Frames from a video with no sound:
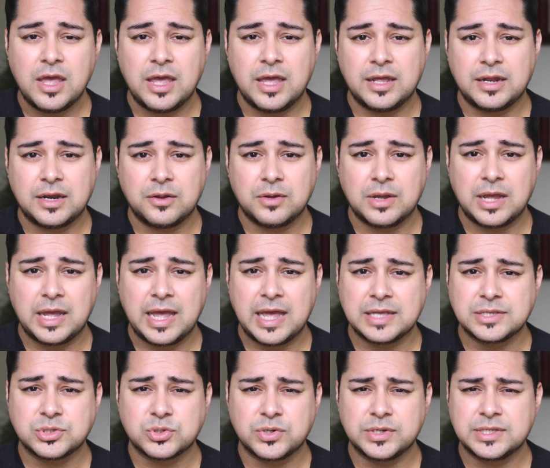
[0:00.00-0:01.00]
And I
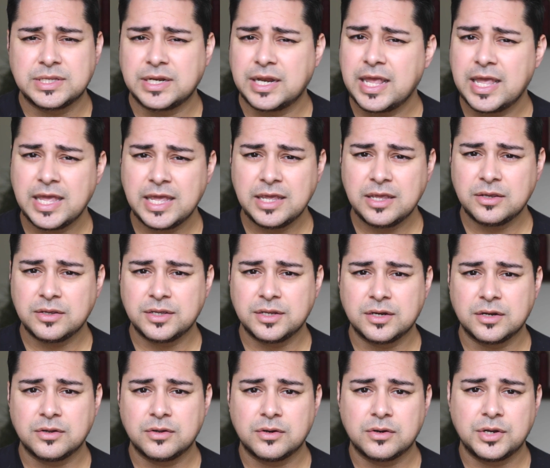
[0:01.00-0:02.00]
asked her, I said, hey,
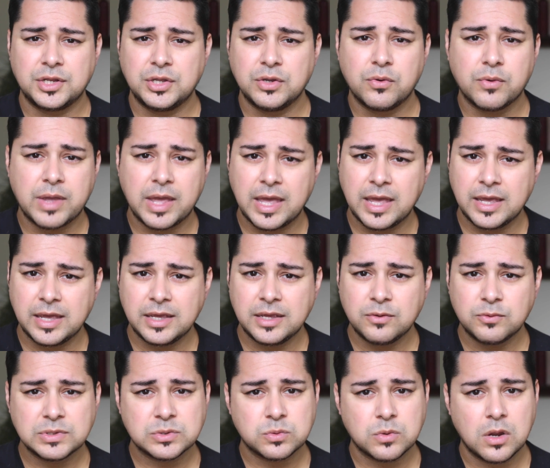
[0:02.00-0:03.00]
are you okay?
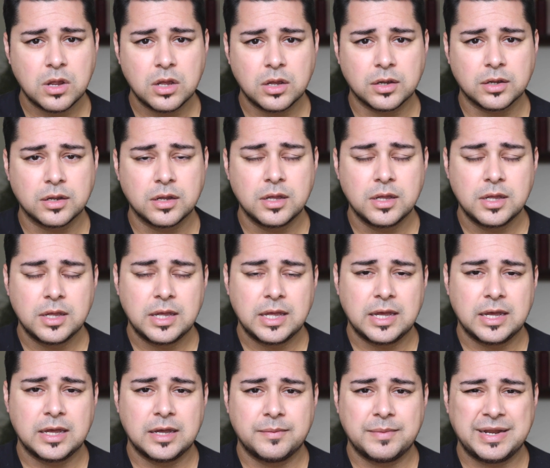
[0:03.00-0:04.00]
What's wrong?
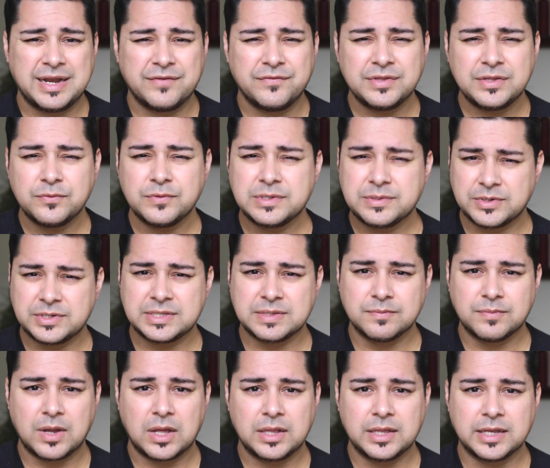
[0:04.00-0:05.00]
And everything was very
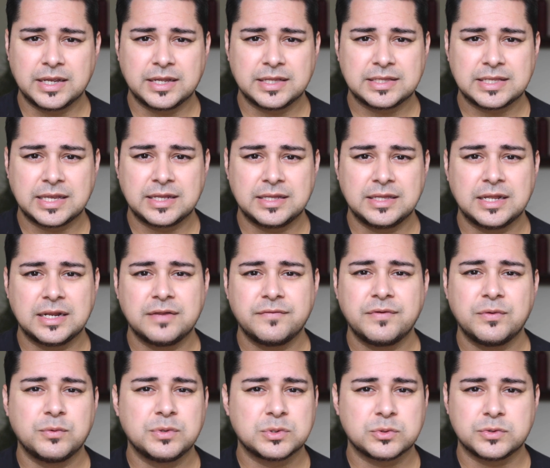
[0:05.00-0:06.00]
symbolic. It's like none of
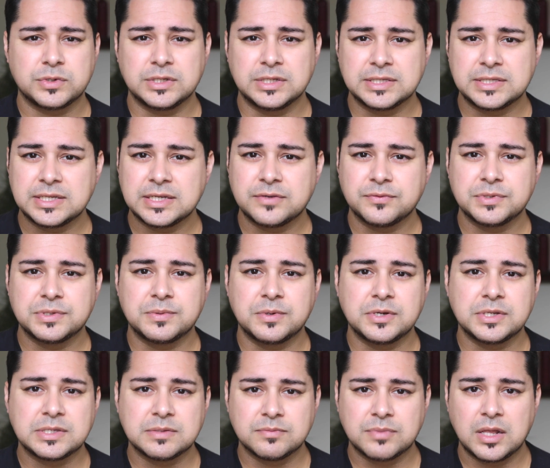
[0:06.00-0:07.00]
it was realistic. It was
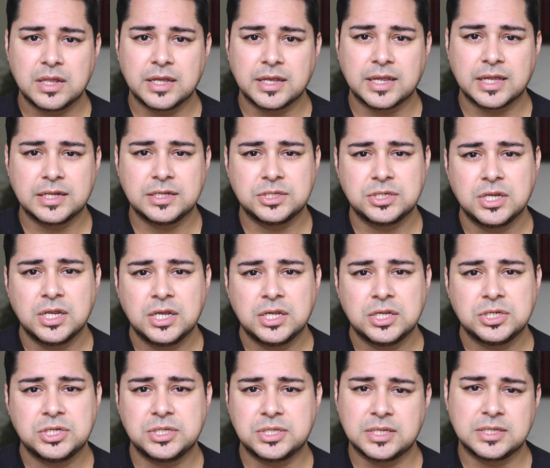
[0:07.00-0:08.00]
very symbolic. And
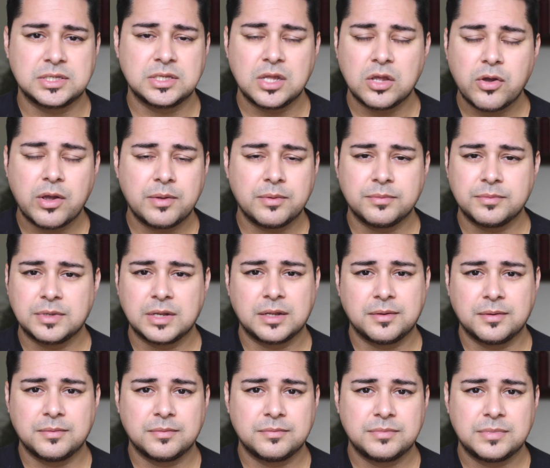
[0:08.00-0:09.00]
she says, no,
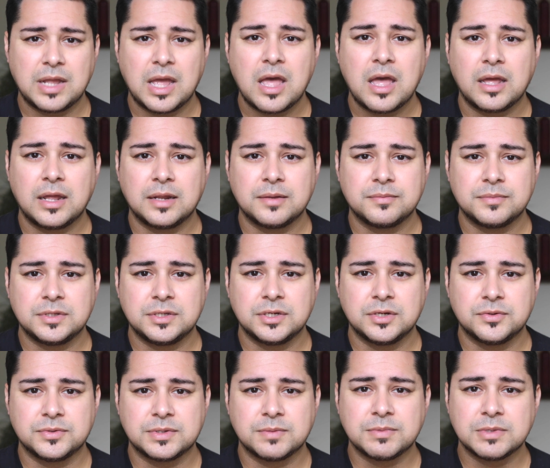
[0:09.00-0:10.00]
I'm not.
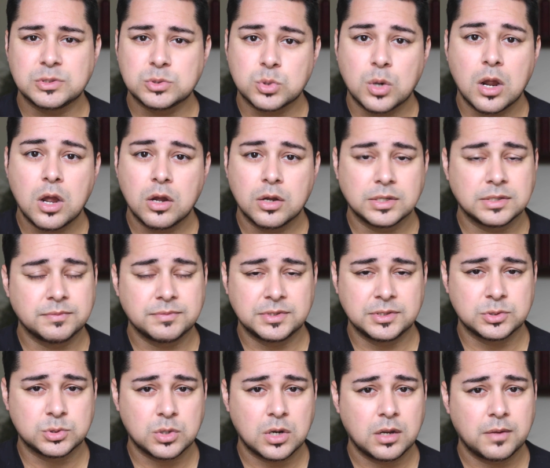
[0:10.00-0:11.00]
Something's wrong.
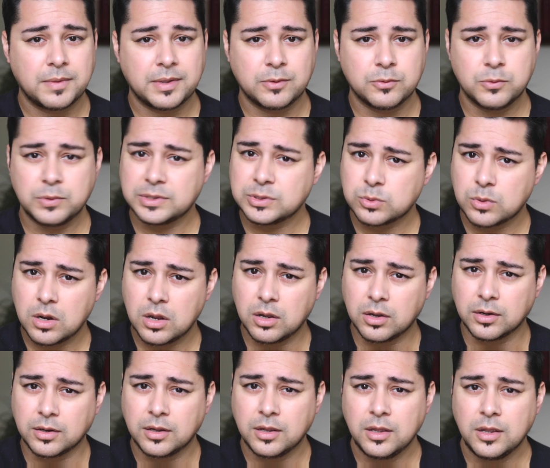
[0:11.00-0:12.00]
Something's wrong. I'm like, well, what's
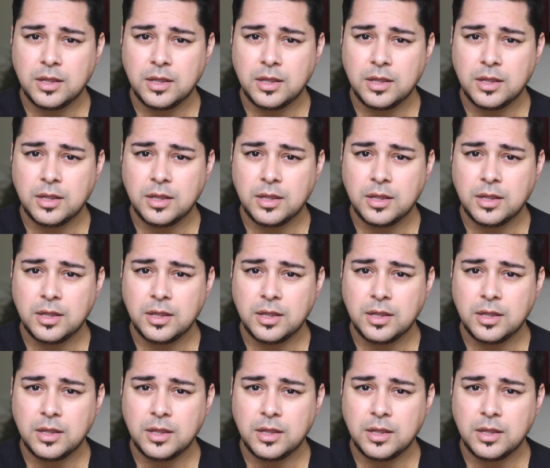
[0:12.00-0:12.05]
wrong?